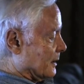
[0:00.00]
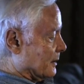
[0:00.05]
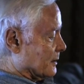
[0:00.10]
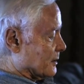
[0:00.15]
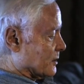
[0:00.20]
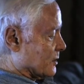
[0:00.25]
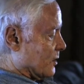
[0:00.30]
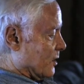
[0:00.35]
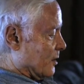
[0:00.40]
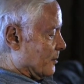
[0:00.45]
and
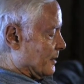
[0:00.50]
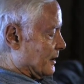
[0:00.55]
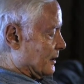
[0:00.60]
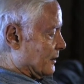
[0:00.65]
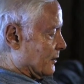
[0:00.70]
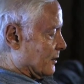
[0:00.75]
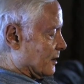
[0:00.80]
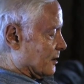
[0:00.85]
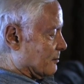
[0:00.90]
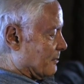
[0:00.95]
saw me
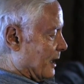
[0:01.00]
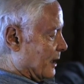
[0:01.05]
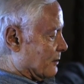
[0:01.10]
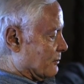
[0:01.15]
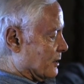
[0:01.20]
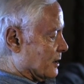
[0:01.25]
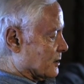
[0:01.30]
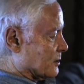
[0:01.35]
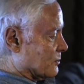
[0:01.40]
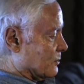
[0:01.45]
look at my
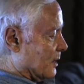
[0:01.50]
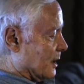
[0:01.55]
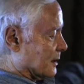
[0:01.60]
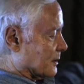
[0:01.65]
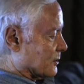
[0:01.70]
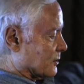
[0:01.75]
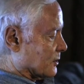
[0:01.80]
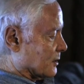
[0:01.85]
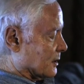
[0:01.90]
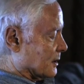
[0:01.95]

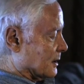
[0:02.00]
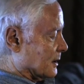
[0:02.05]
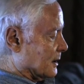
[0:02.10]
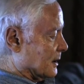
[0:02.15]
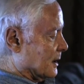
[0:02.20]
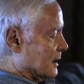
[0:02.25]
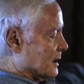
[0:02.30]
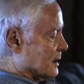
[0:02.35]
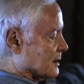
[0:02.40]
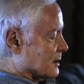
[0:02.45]
wristwatch, and he
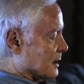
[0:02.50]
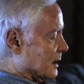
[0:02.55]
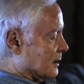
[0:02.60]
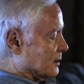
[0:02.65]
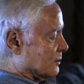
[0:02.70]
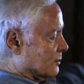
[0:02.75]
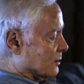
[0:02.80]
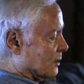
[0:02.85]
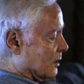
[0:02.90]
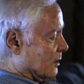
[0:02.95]

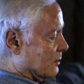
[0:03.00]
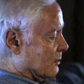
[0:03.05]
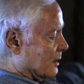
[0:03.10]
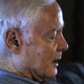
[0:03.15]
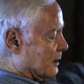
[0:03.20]
said, you know,